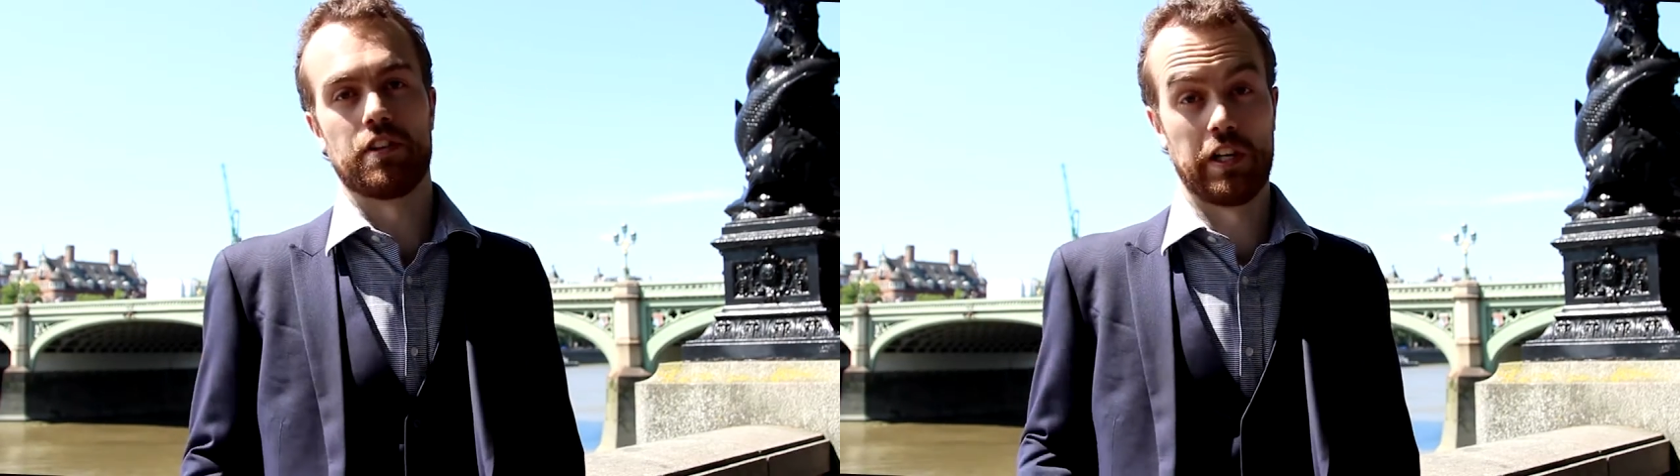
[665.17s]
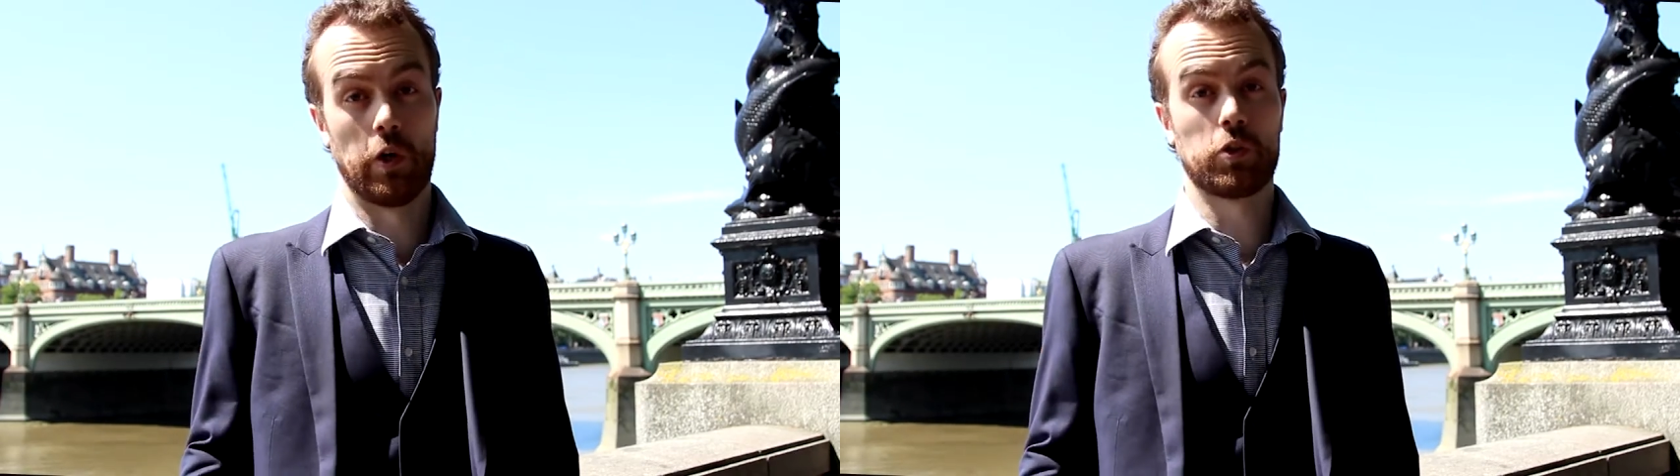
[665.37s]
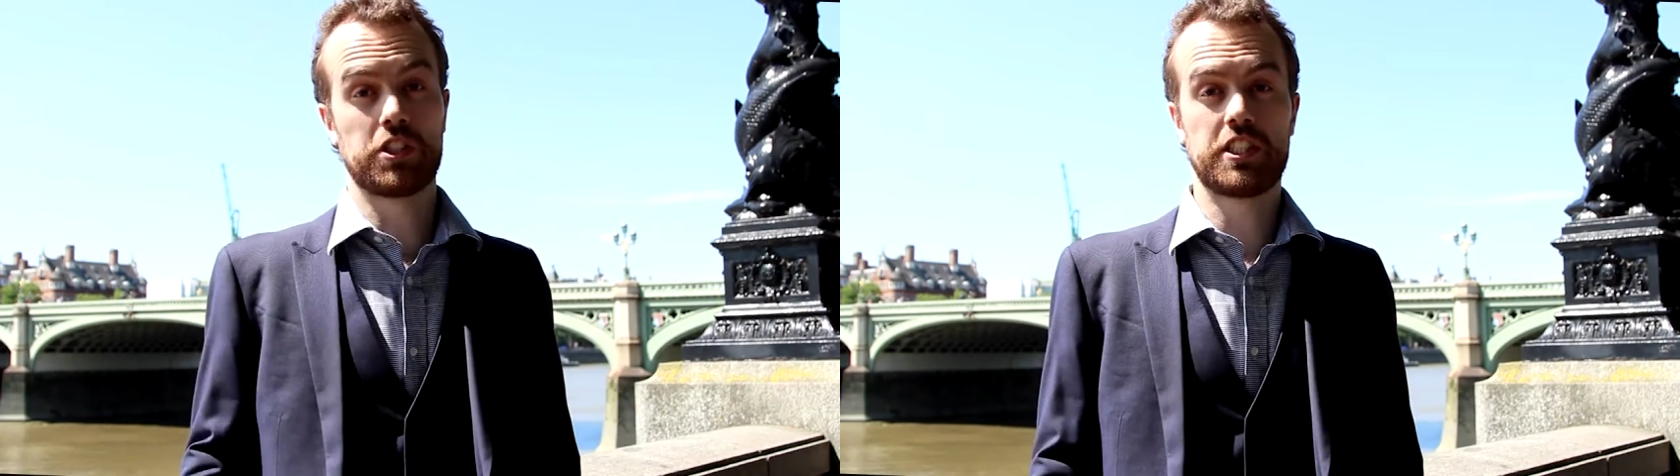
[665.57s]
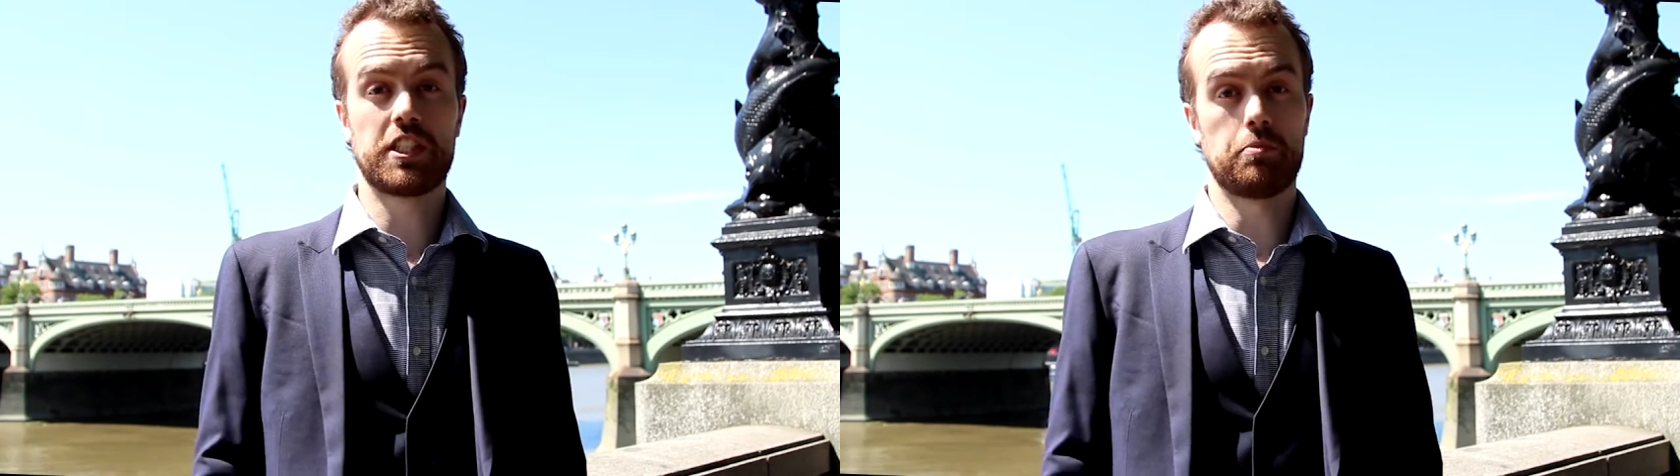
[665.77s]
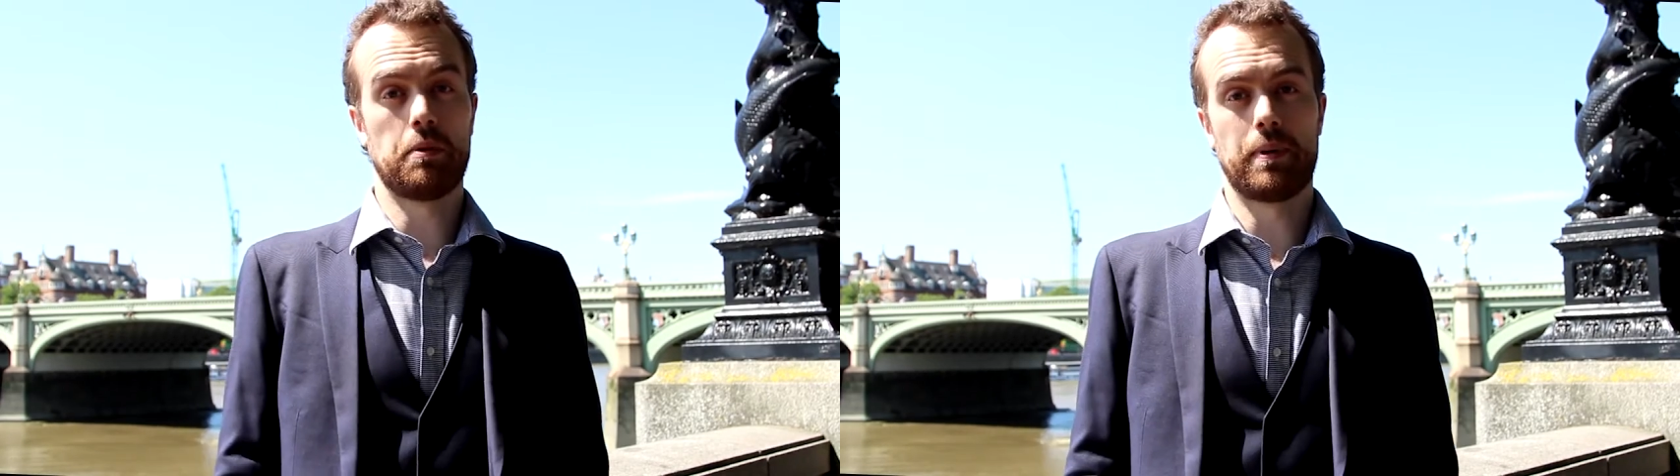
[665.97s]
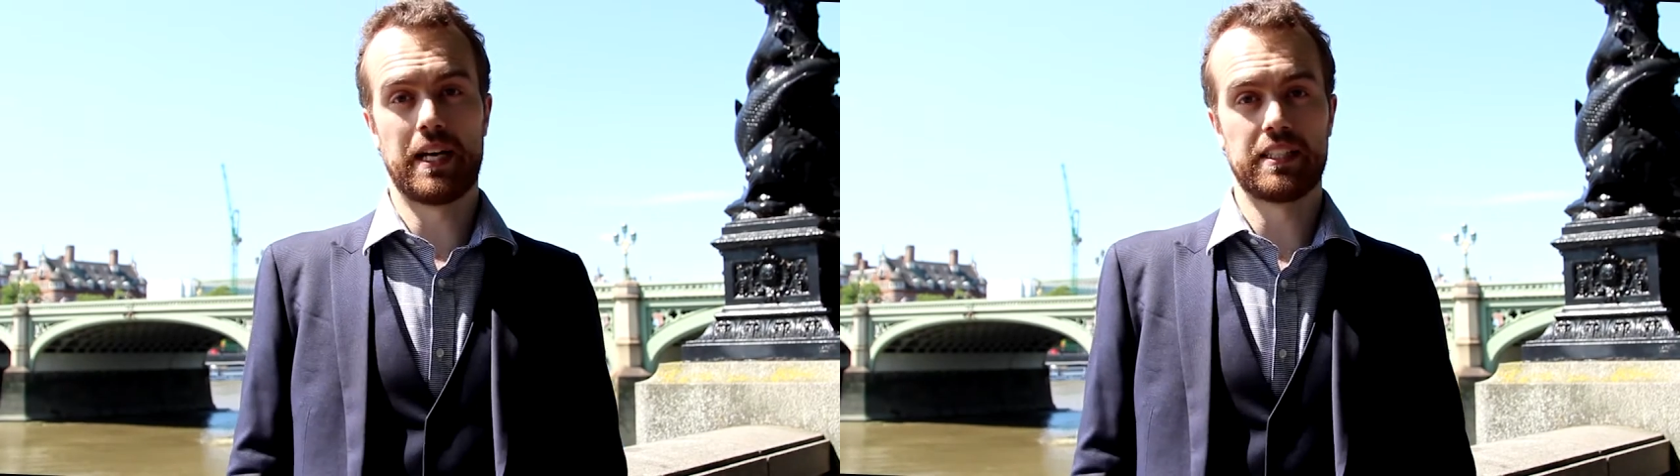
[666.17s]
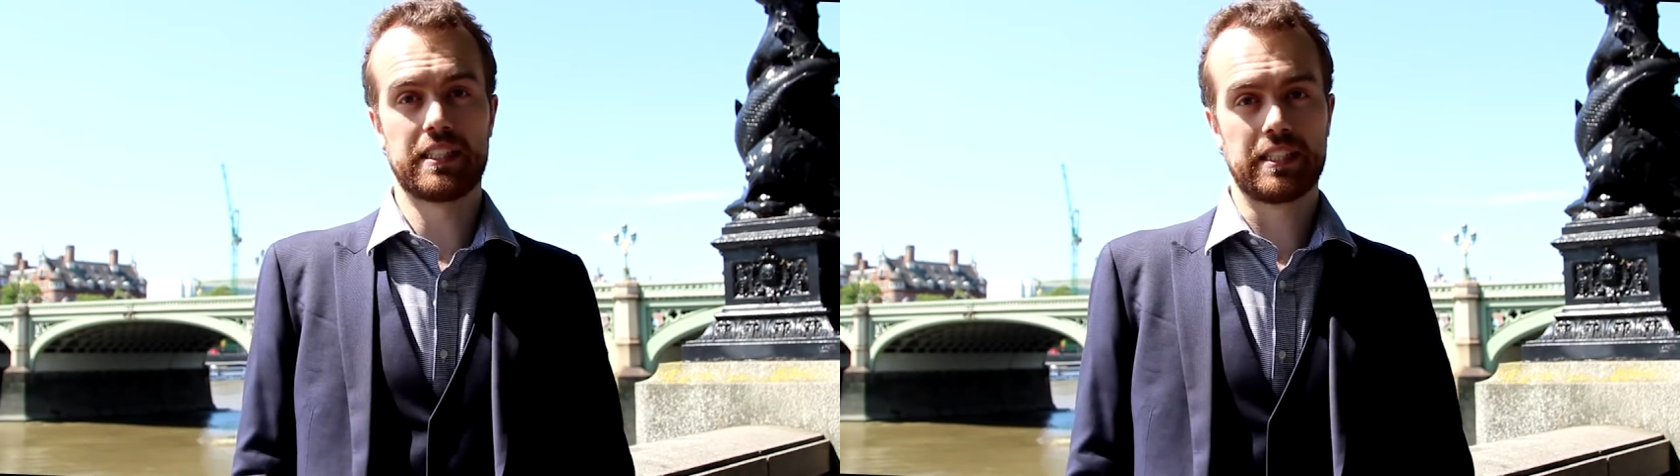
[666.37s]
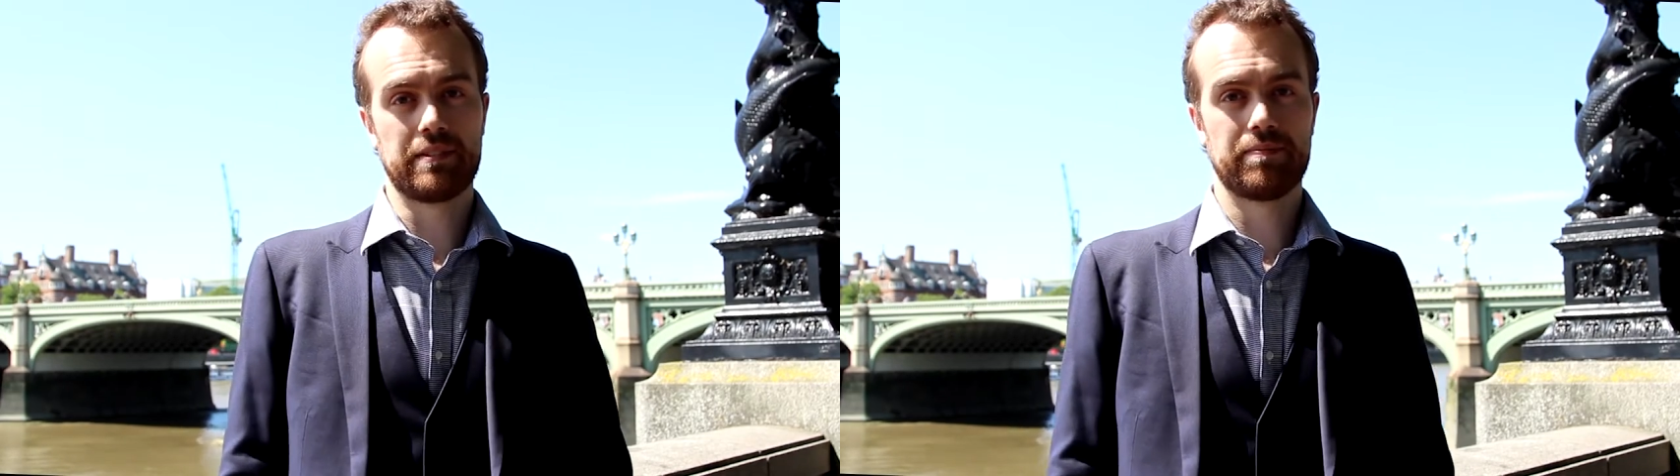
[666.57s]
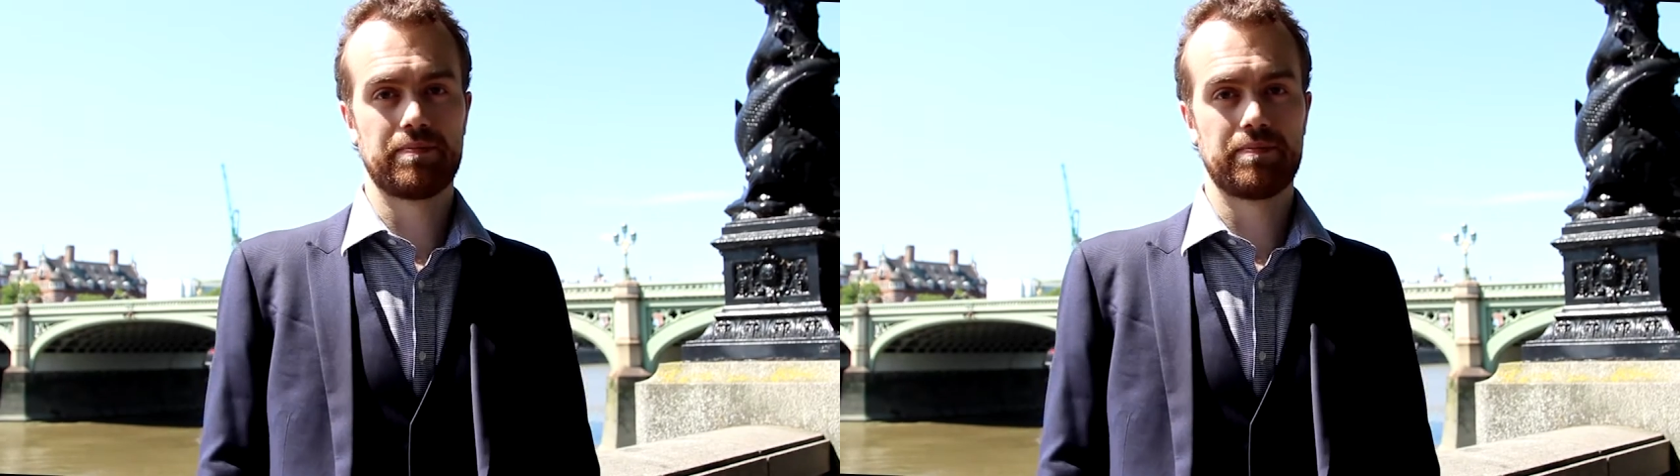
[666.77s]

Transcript: the loyalty system in place.